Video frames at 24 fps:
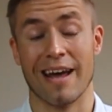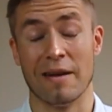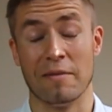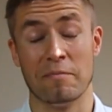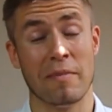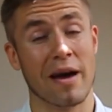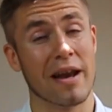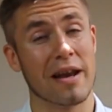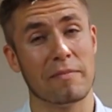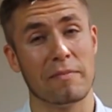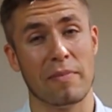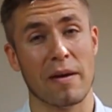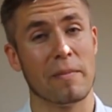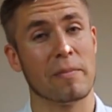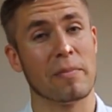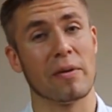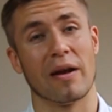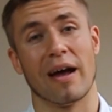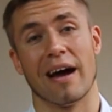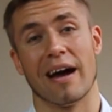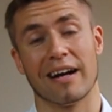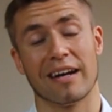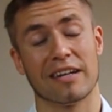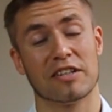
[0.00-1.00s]
And many
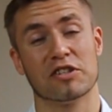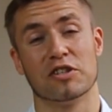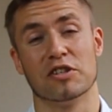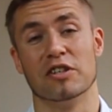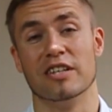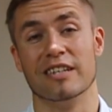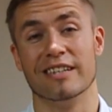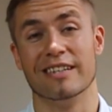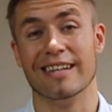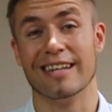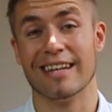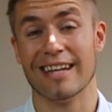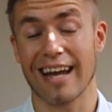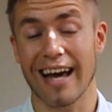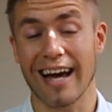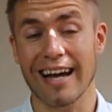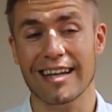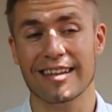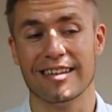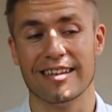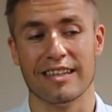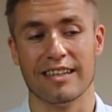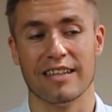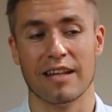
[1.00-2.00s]
people are actually
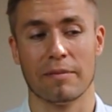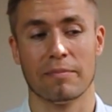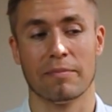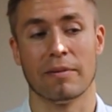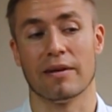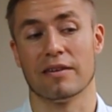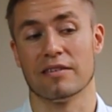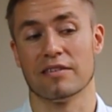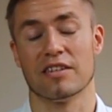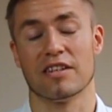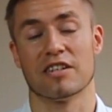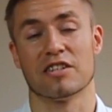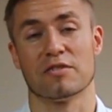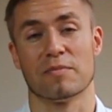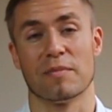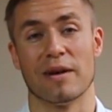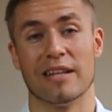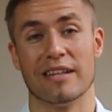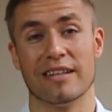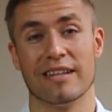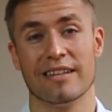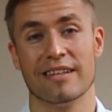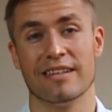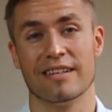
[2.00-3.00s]
delighted that Paris
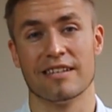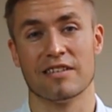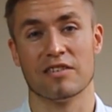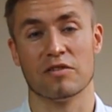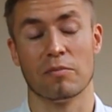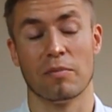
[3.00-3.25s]
Saint-Germain did this